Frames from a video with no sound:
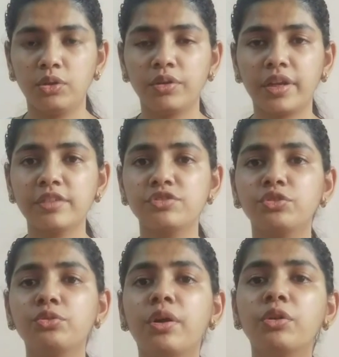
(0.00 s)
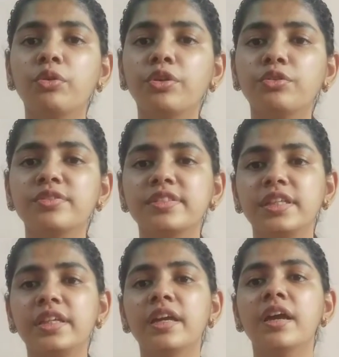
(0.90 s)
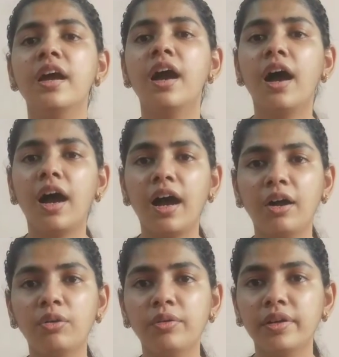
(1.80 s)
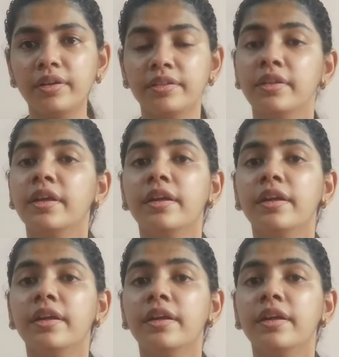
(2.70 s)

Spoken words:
Okay, so you are going to see how